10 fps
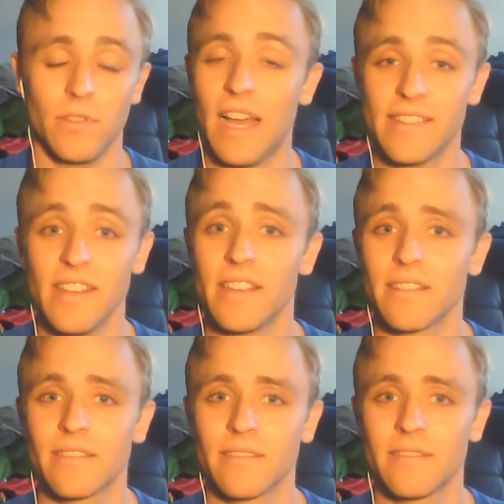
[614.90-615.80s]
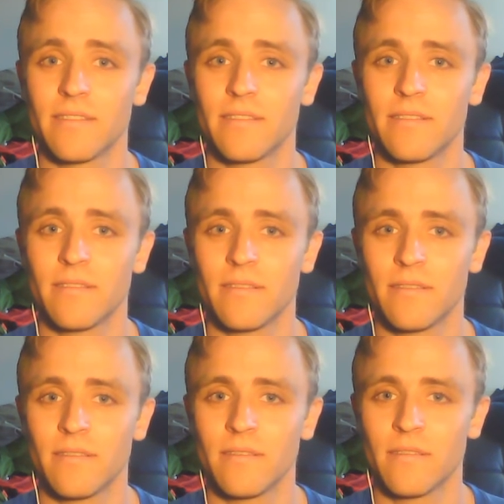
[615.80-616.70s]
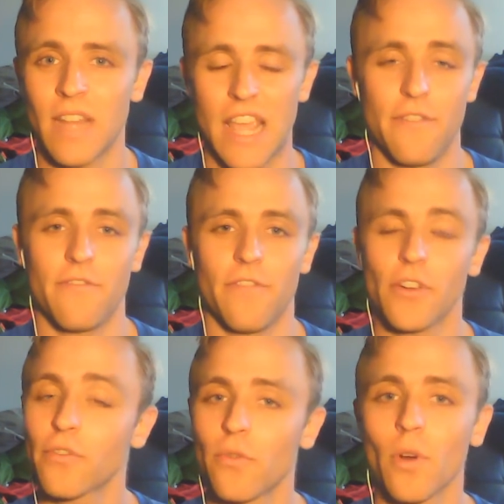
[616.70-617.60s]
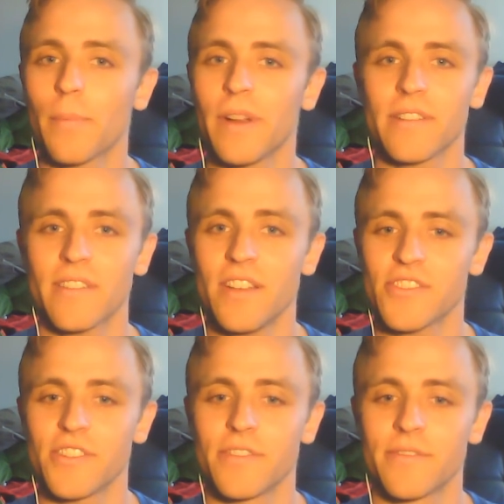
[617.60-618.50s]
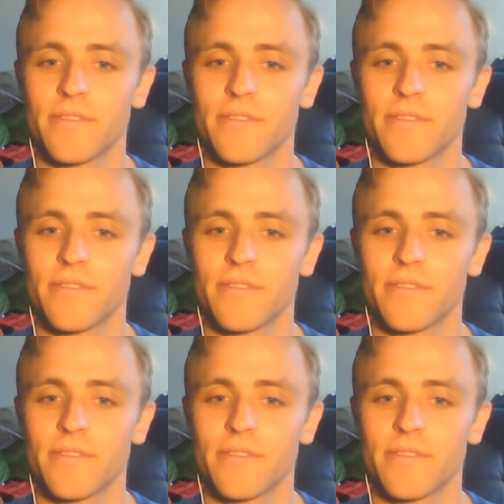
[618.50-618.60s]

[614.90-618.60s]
That's it. A first four appearance last year.